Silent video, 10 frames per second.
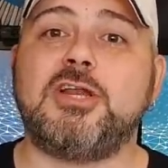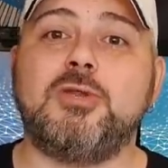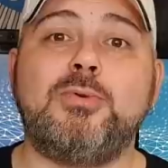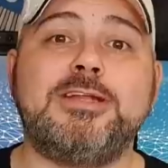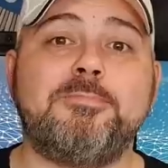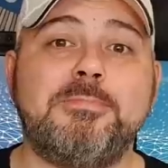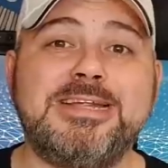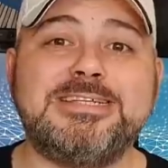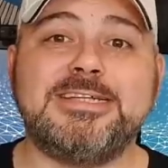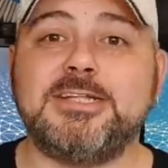Lloyd
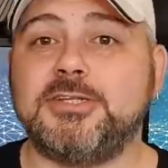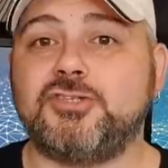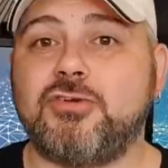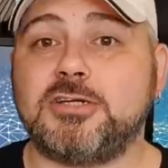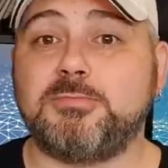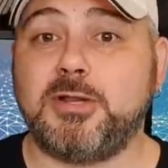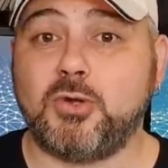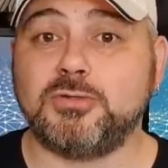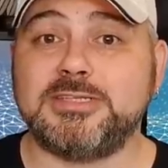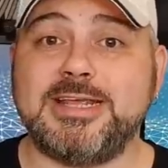admitted that the drugs
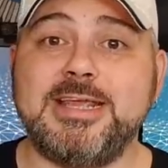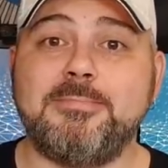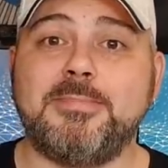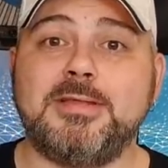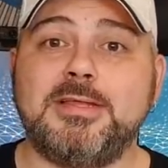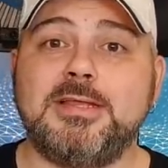belonged to him.